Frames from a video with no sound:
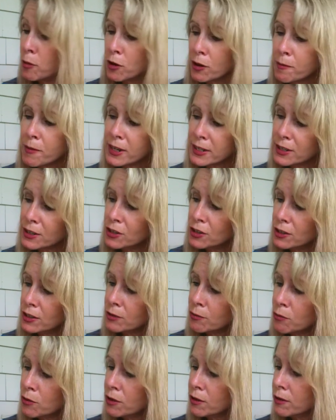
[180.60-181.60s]
book,
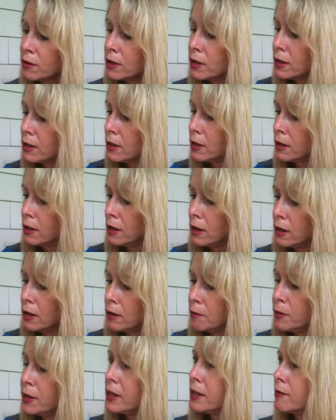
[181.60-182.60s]
Messages, will
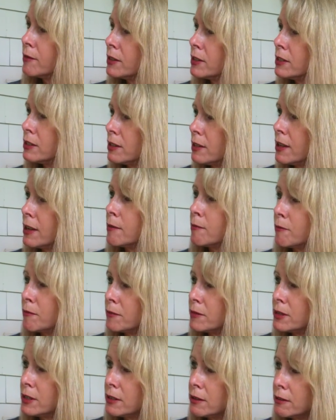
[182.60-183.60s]
be given to them
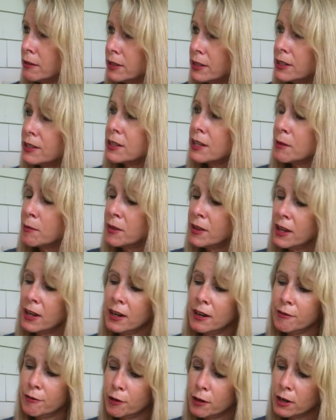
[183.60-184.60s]
to assist them in
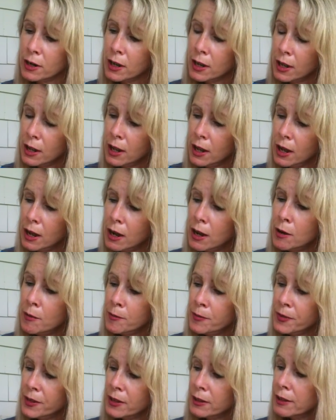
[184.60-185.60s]
that effort.
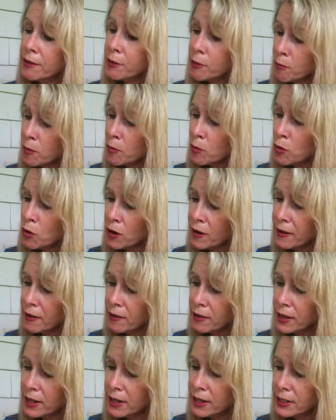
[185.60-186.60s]
The Living
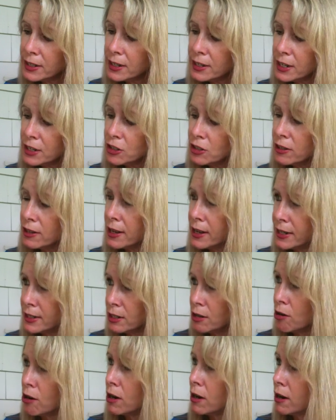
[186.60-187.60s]
Memorial is a
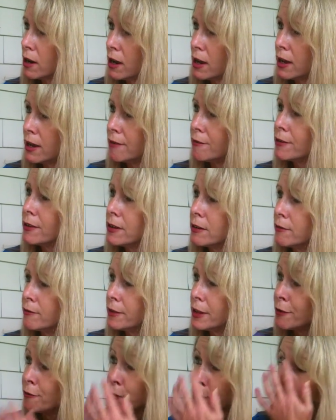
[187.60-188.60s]
digitalized archive of
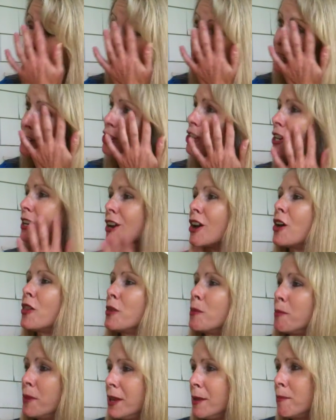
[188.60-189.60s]
information
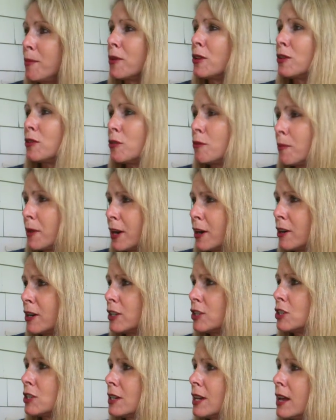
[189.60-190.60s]
on the people who
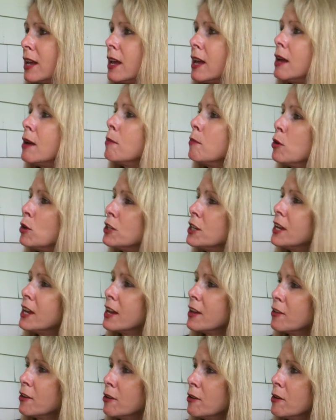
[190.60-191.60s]
perished, put
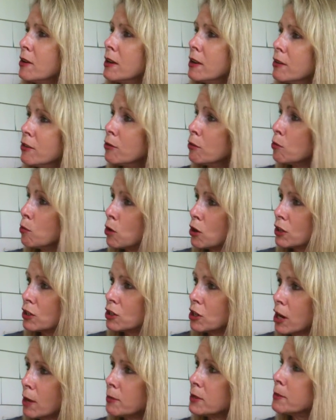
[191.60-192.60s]
together through
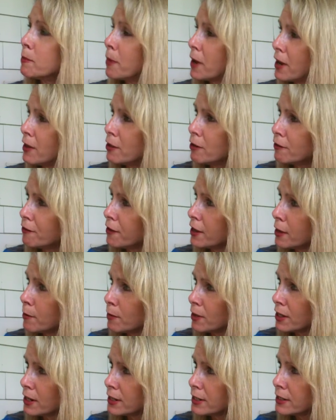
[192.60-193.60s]
workshops by their
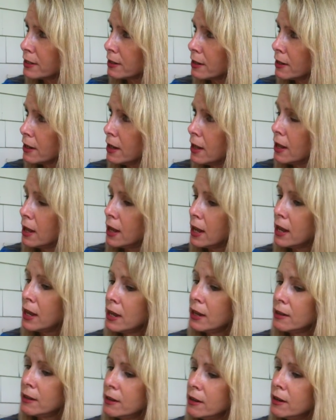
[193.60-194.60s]
families.
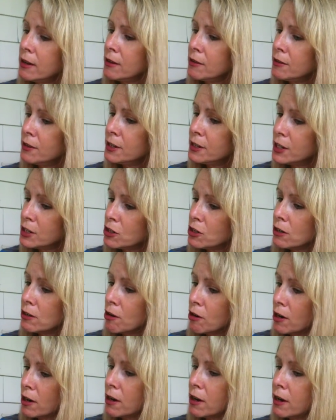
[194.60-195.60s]
And the
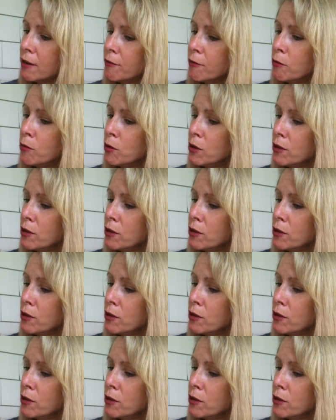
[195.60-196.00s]
digital archive